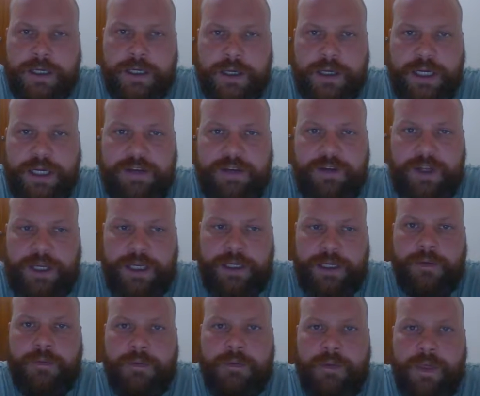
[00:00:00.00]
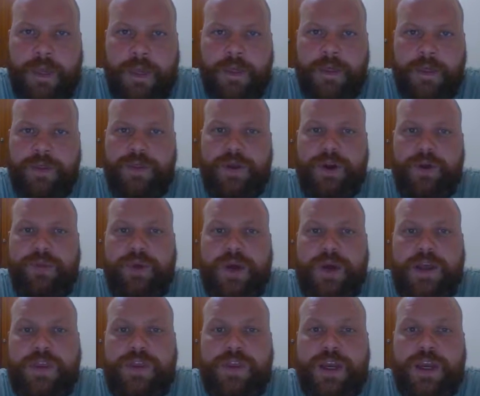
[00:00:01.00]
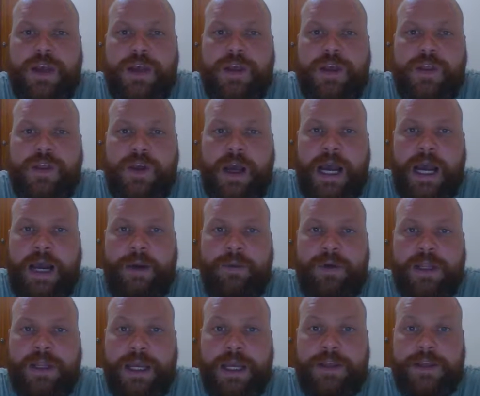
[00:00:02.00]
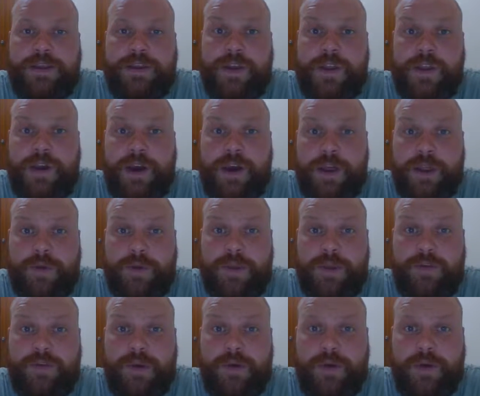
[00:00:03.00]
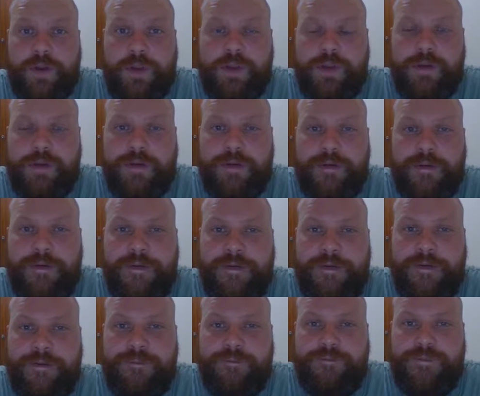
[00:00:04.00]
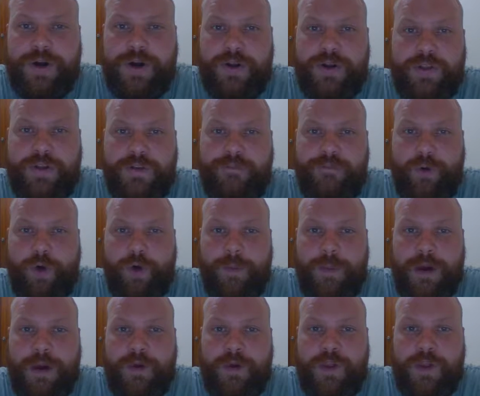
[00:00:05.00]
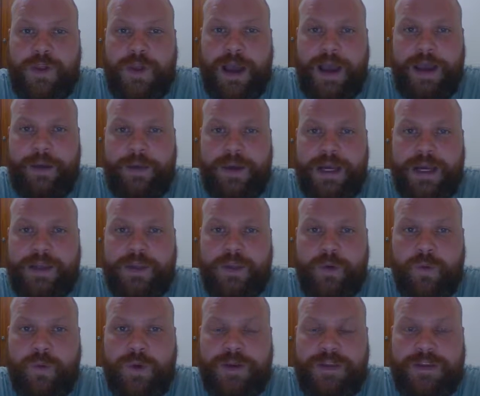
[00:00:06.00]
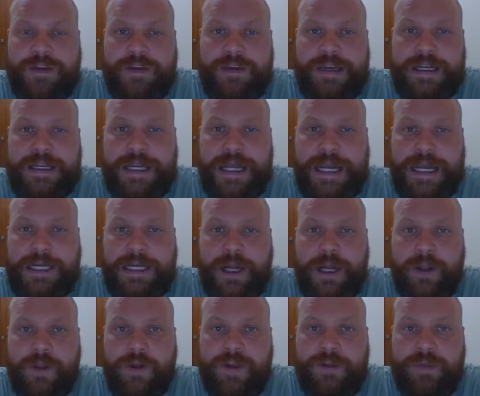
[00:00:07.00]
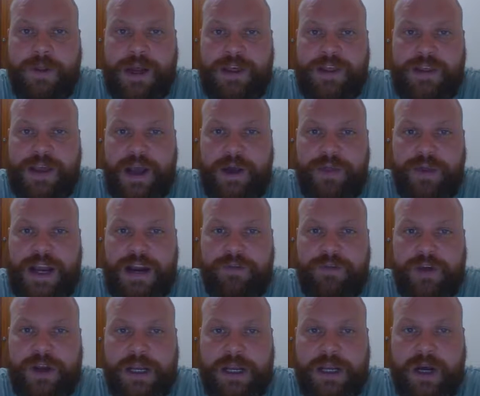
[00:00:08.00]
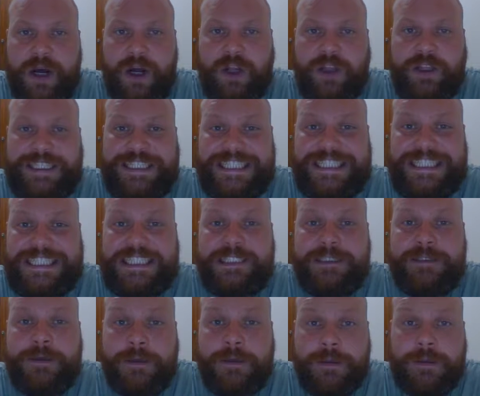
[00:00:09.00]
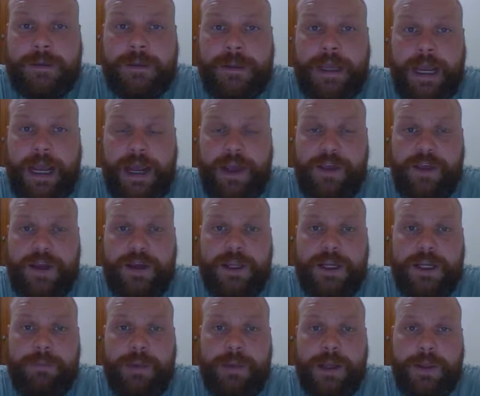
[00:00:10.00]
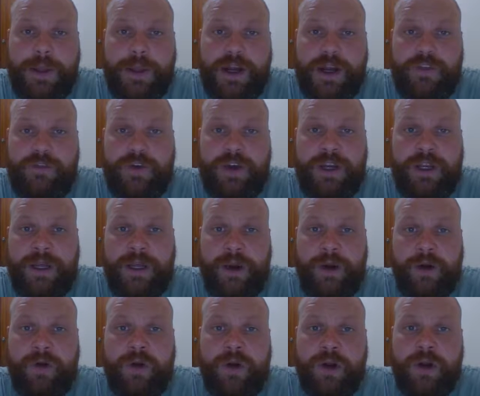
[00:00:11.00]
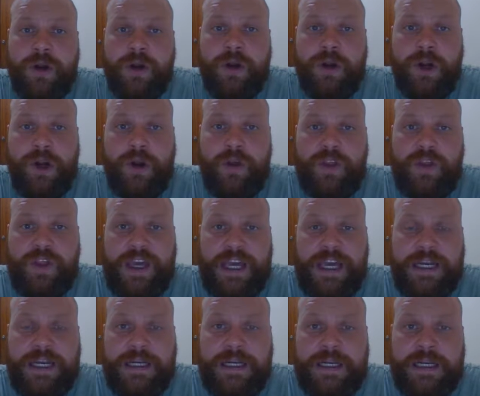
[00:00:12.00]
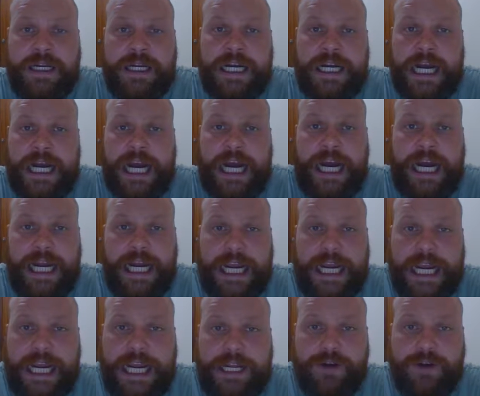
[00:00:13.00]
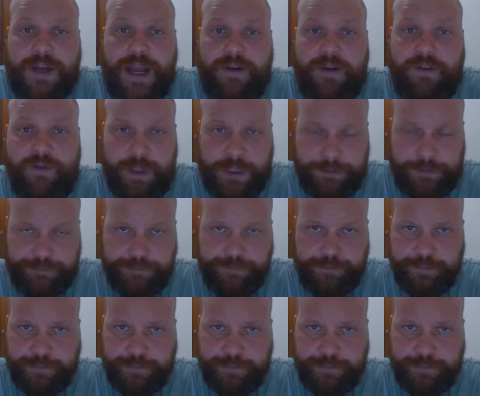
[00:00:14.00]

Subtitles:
Good evening. There are three things I would like to discuss with the viewers. First and foremost, I would like to once again acknowledge my South African colleague, as I did in my last video, who said, "I hate your government."